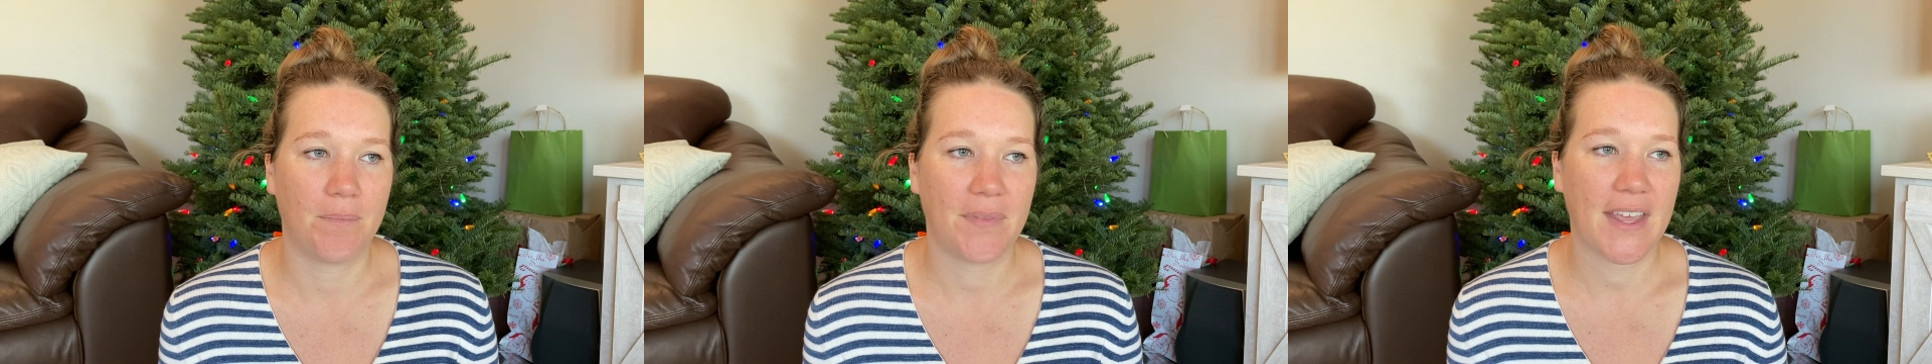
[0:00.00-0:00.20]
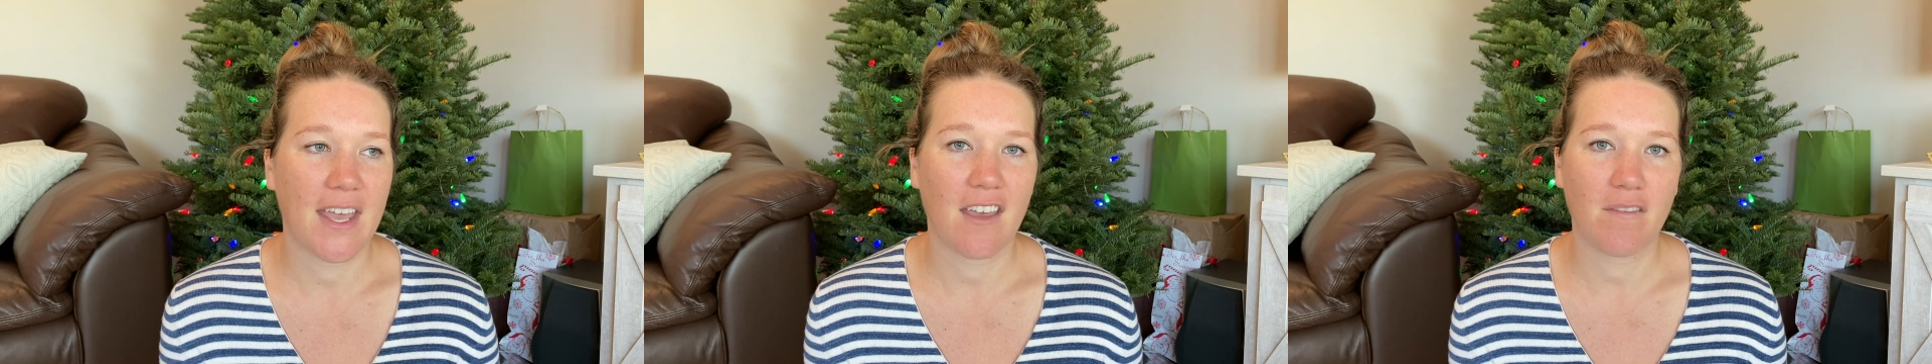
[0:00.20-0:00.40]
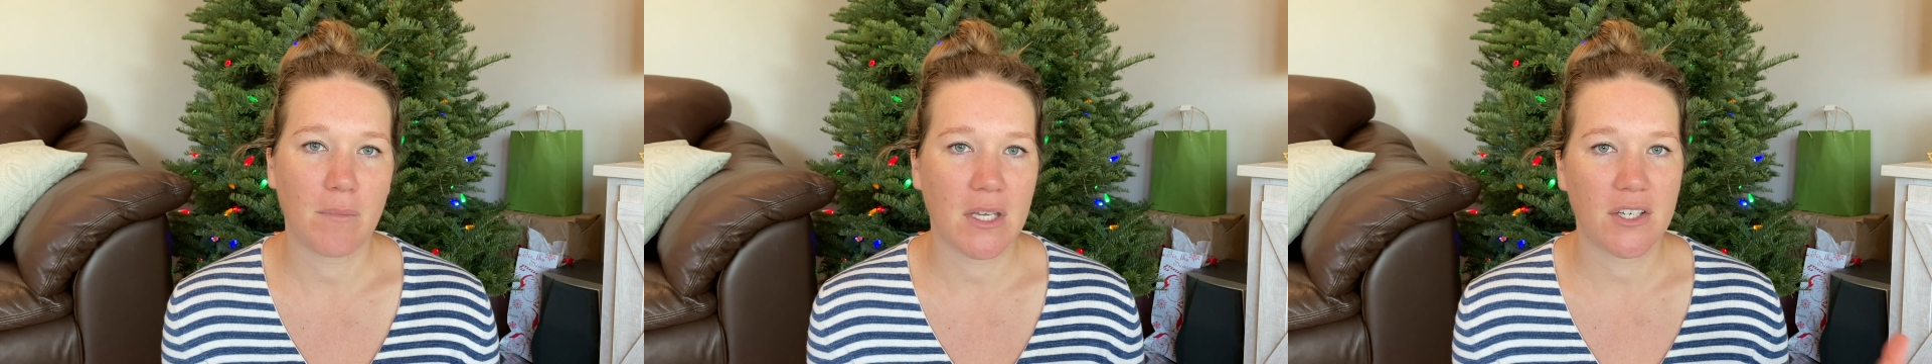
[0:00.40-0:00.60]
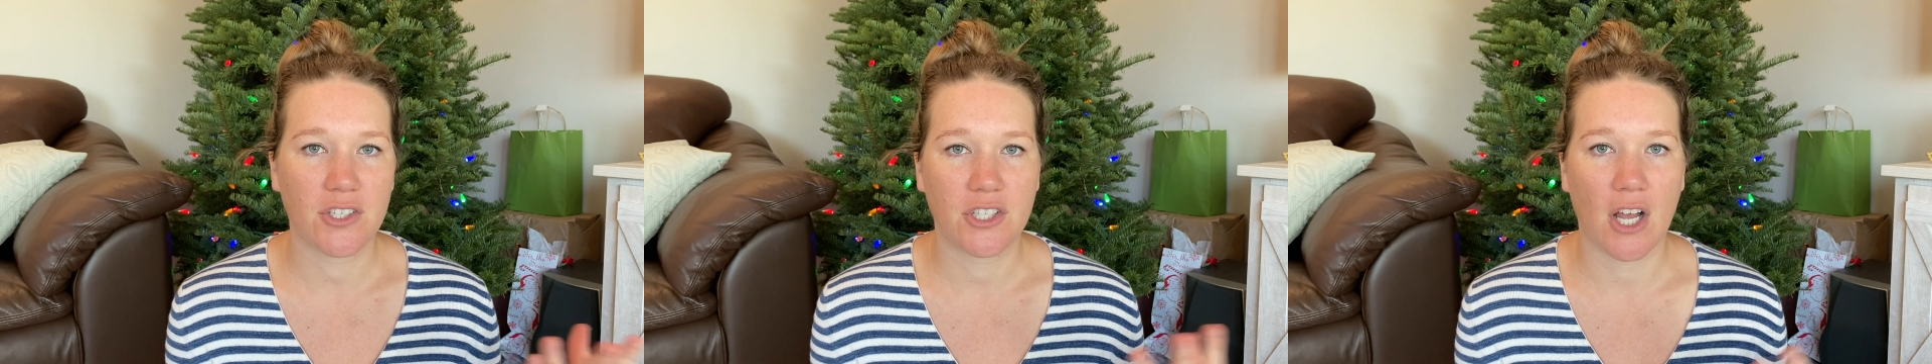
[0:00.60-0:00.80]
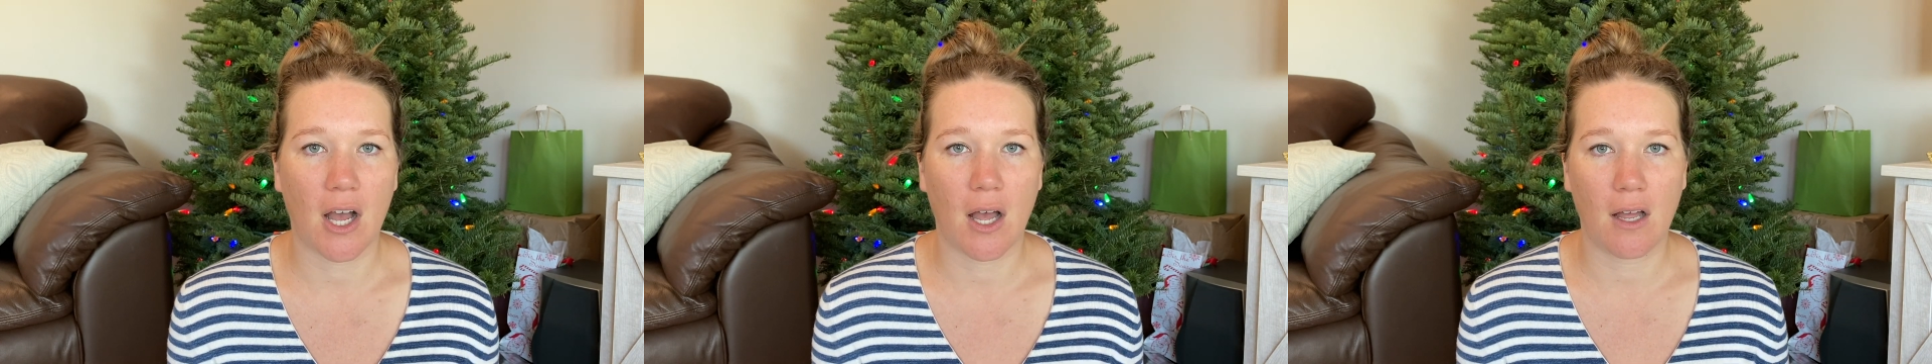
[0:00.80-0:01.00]
They gave me a
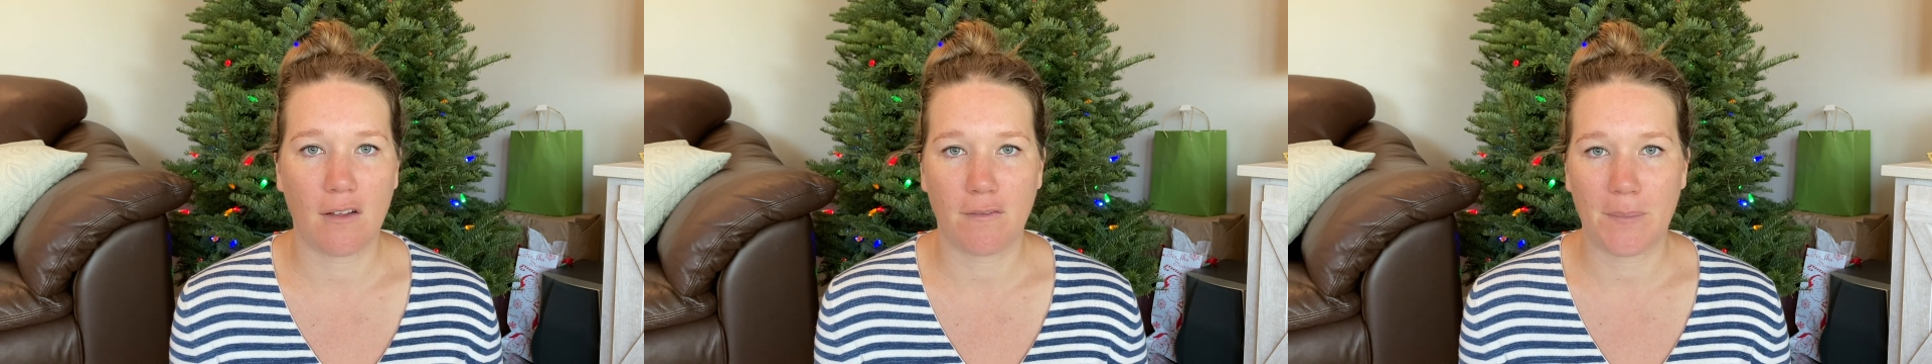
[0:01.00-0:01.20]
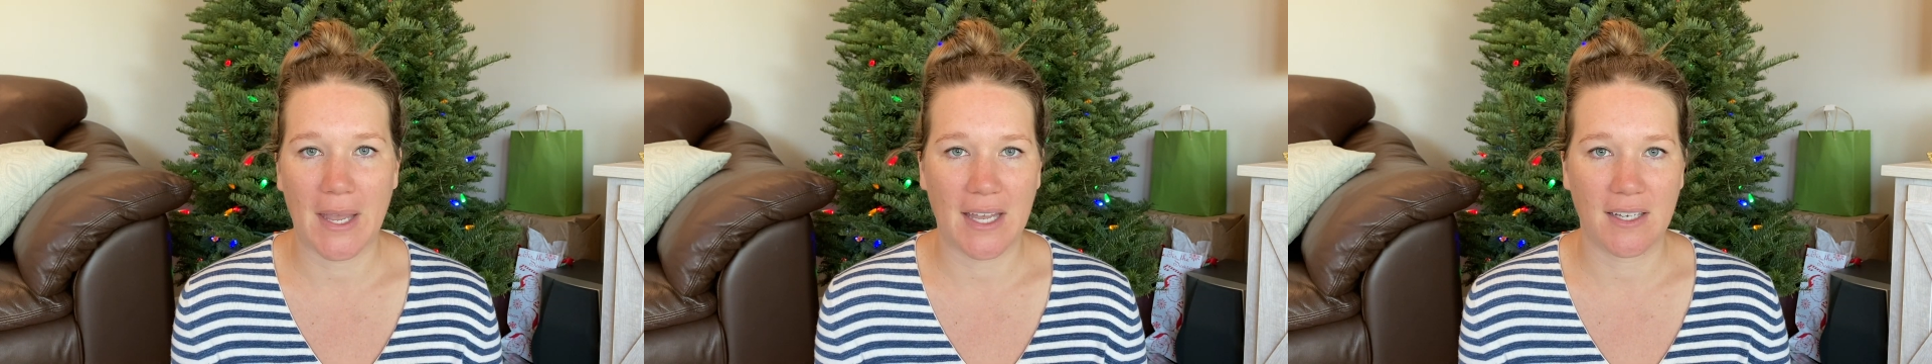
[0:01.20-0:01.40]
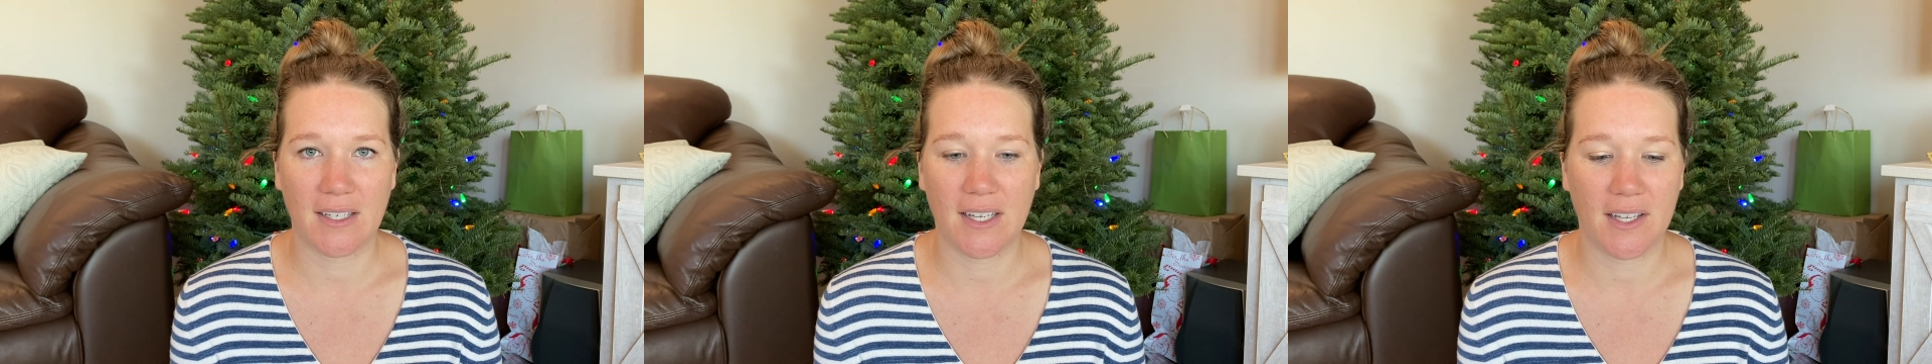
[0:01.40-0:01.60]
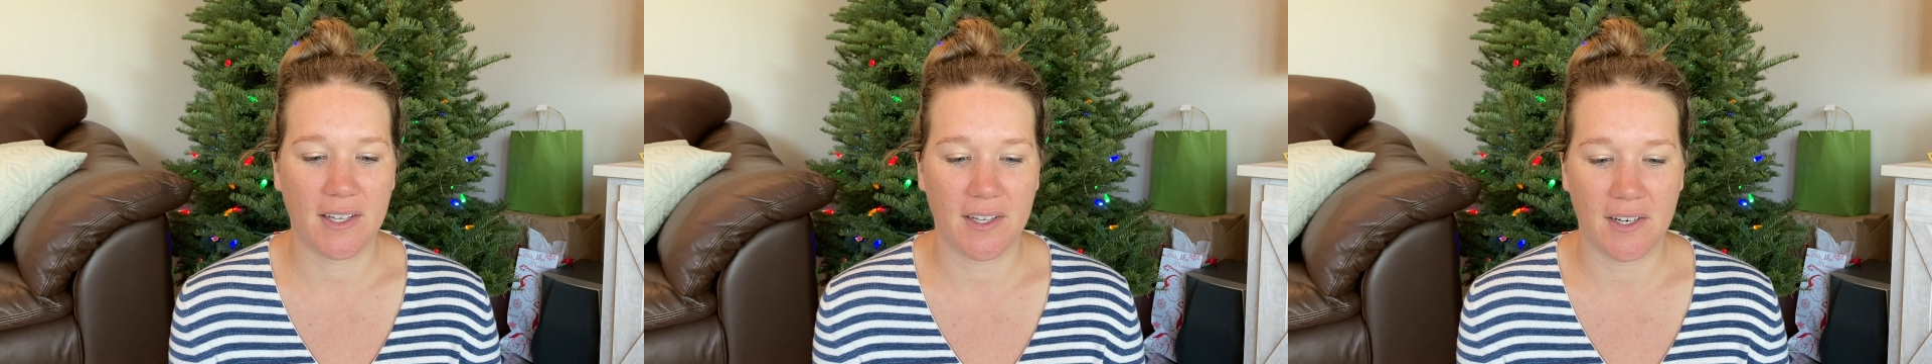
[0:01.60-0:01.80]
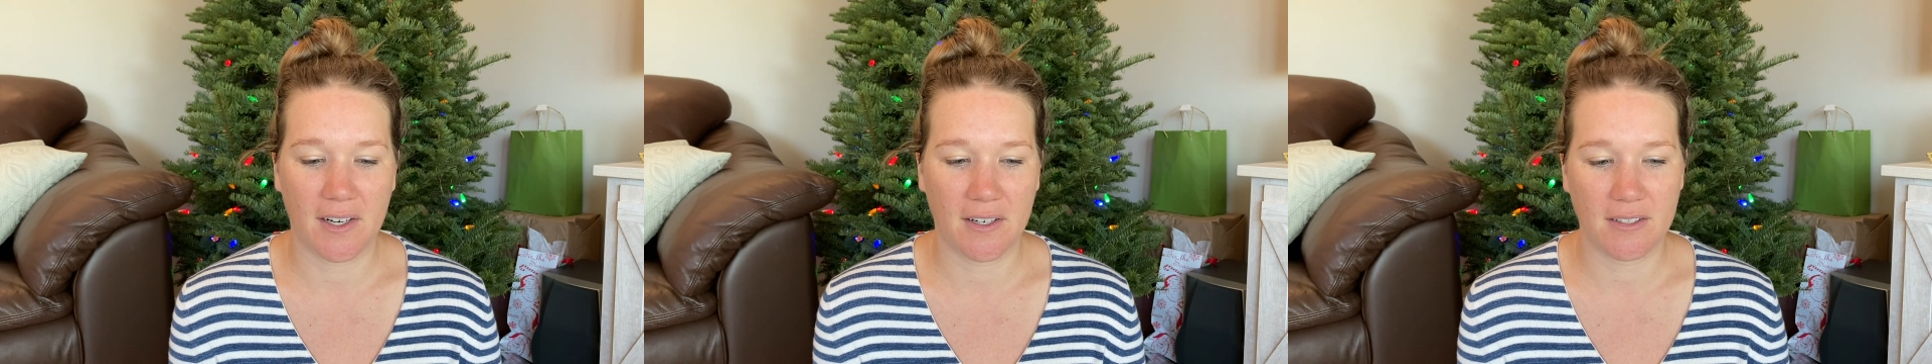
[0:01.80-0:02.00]
shot of
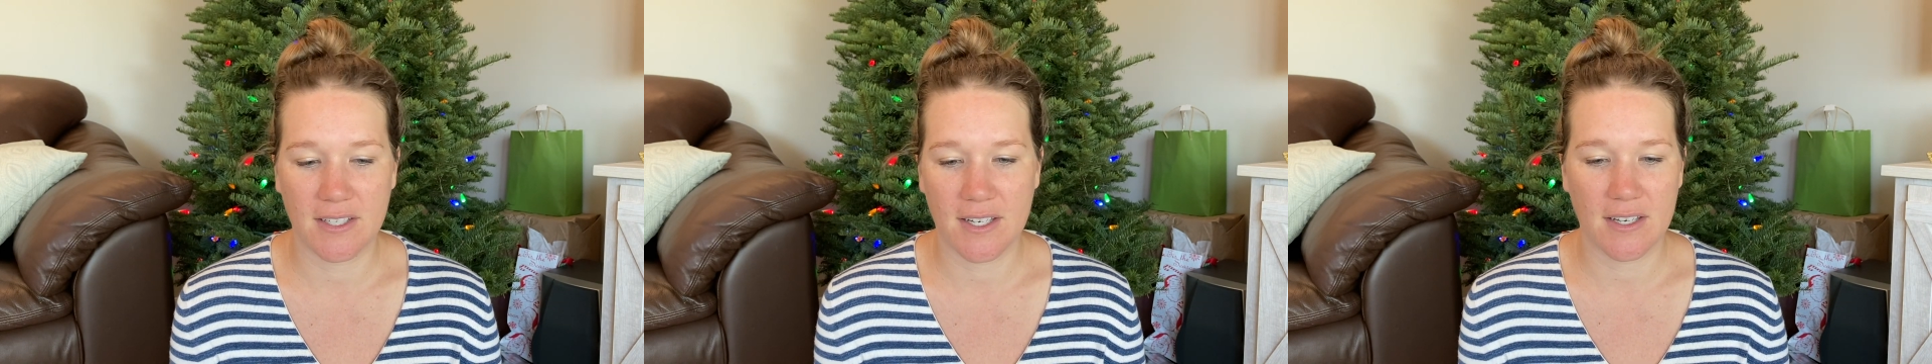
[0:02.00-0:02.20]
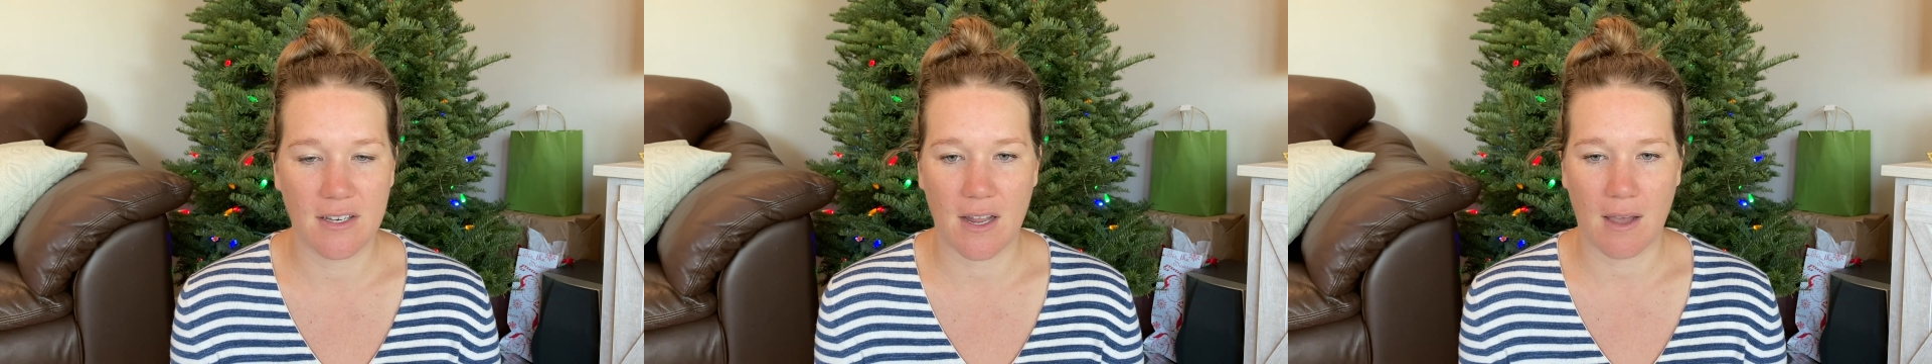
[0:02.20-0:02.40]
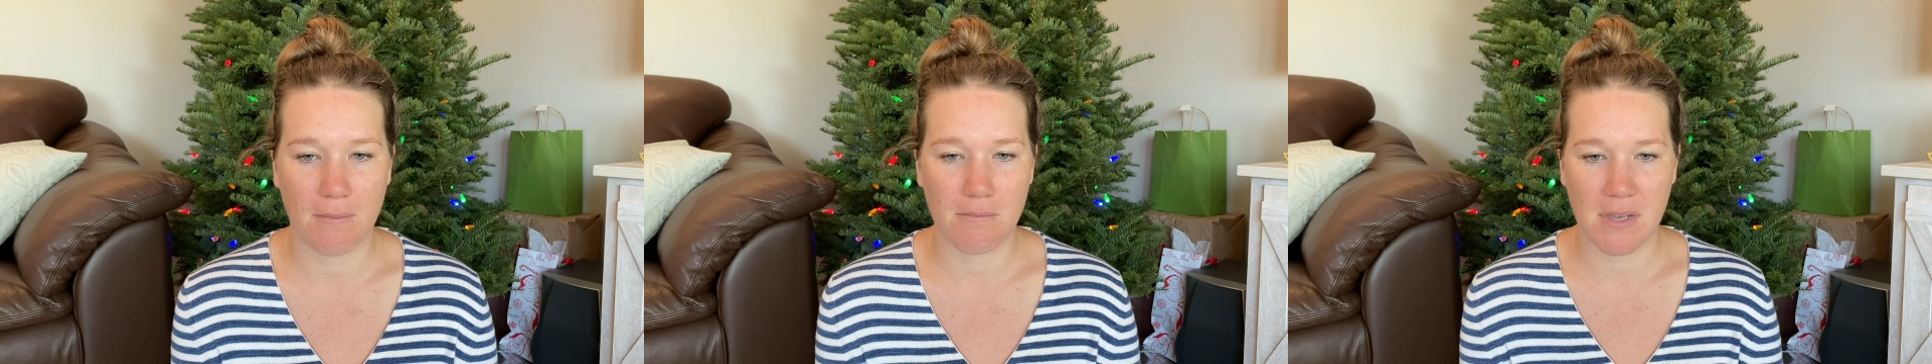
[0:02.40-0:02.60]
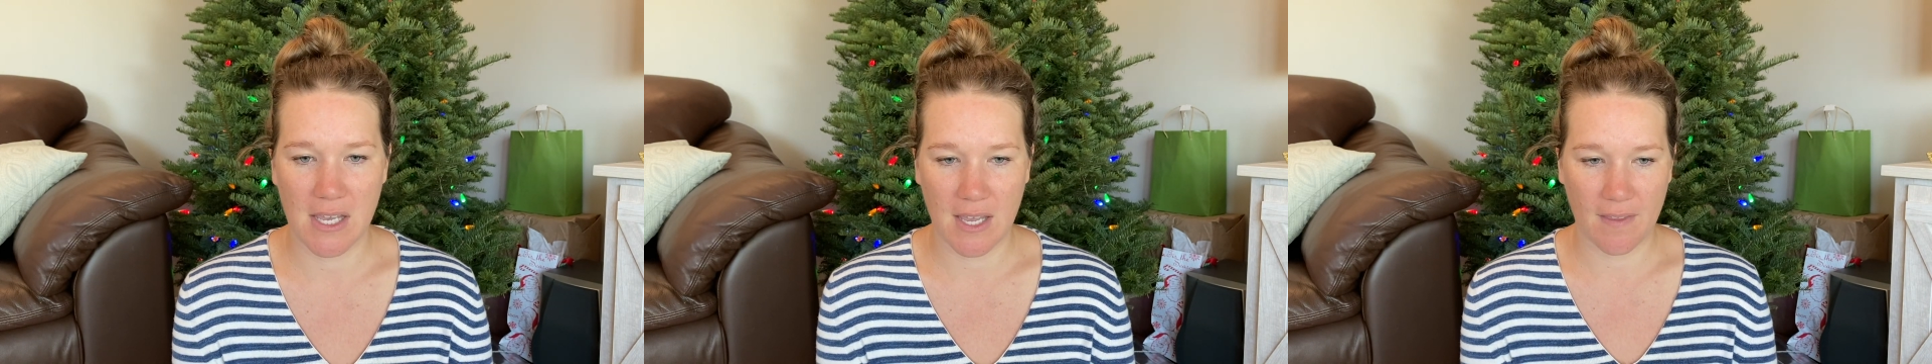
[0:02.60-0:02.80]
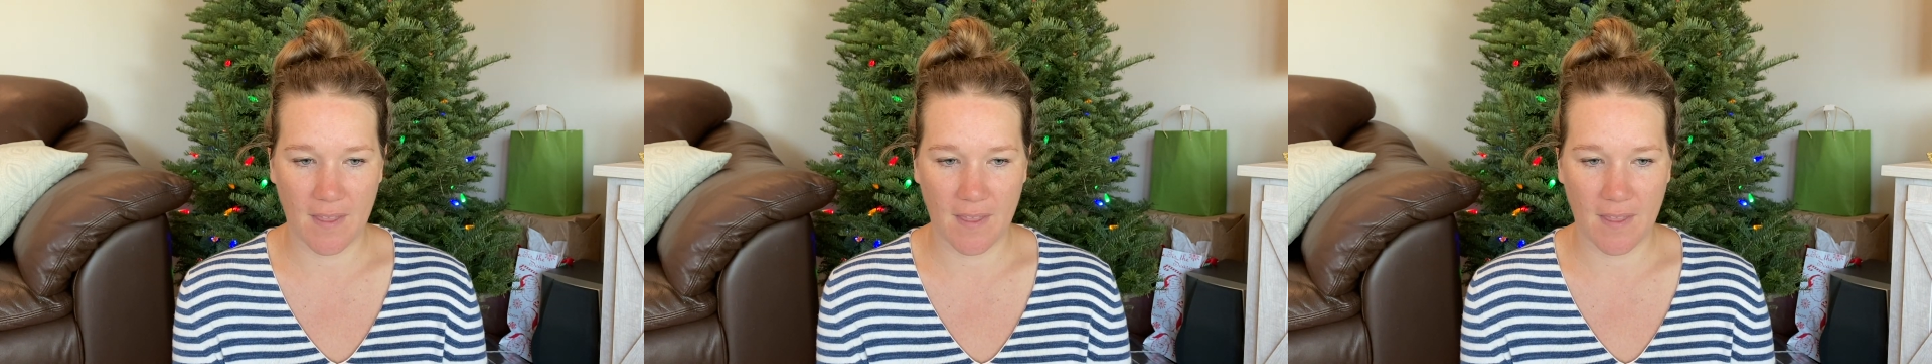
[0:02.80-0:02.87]
painkiller to numb me,